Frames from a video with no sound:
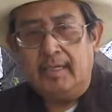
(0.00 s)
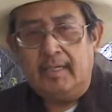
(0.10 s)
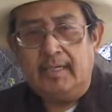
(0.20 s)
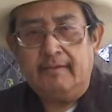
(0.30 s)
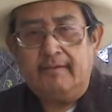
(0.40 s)

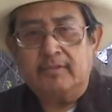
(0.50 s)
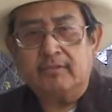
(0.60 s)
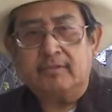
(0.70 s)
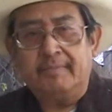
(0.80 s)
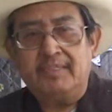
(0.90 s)

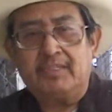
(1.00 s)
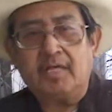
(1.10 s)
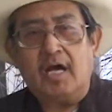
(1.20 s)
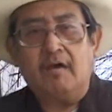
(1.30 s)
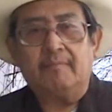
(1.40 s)
individuals have been
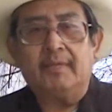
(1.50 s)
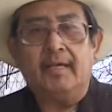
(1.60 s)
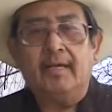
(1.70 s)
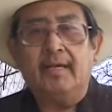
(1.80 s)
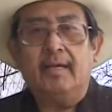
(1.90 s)
stopped
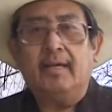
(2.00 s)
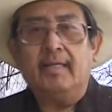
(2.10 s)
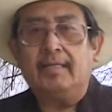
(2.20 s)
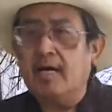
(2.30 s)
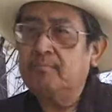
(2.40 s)

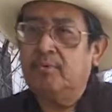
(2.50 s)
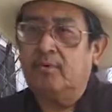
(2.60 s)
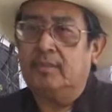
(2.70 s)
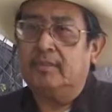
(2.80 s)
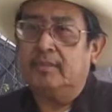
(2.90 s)
at
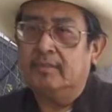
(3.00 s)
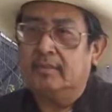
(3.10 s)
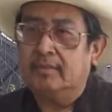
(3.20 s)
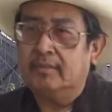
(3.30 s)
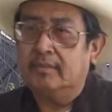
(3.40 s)
gunpoint
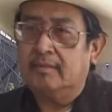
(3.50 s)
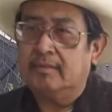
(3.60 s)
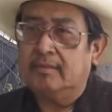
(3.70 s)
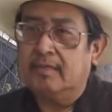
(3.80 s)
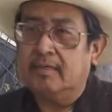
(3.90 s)

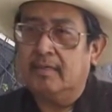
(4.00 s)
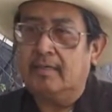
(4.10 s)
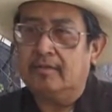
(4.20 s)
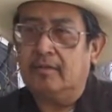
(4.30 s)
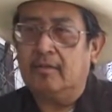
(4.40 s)

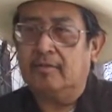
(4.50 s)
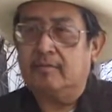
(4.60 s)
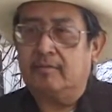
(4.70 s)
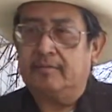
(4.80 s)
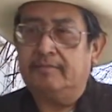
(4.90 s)
on the
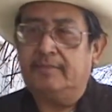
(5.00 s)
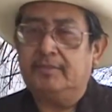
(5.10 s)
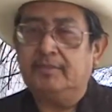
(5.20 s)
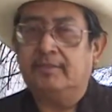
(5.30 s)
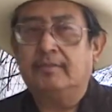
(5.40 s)
Tonopah
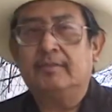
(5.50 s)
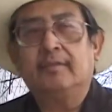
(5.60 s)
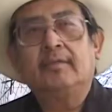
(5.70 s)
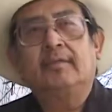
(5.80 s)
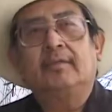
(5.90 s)
Reservation.
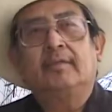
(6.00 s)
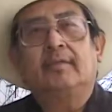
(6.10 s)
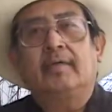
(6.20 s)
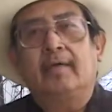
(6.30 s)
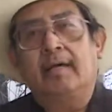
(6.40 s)

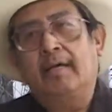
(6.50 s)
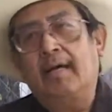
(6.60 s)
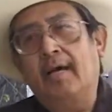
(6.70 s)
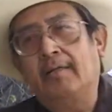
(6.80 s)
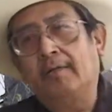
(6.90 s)

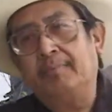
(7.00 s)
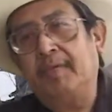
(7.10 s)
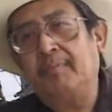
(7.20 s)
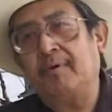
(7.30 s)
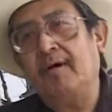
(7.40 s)
Elderly
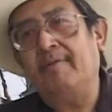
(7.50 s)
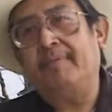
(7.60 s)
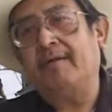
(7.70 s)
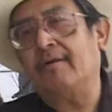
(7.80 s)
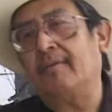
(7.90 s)
people have
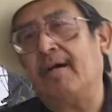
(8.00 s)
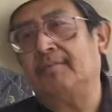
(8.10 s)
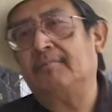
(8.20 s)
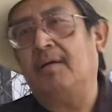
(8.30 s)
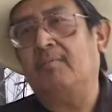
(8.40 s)
been
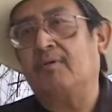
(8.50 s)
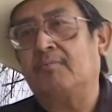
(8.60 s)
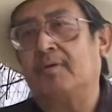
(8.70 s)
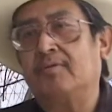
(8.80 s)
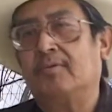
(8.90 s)
harassed by Border
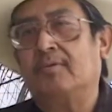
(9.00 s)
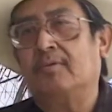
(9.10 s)
Patrol.